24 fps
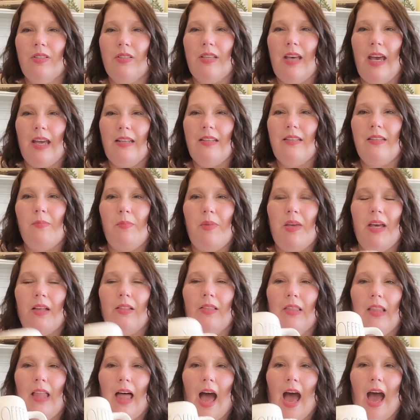tend to be a
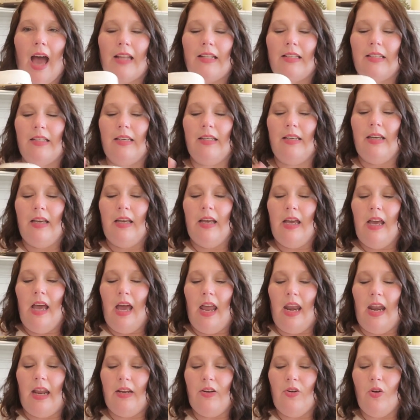lot.
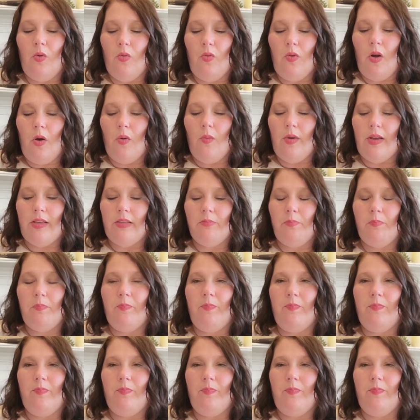And I don't always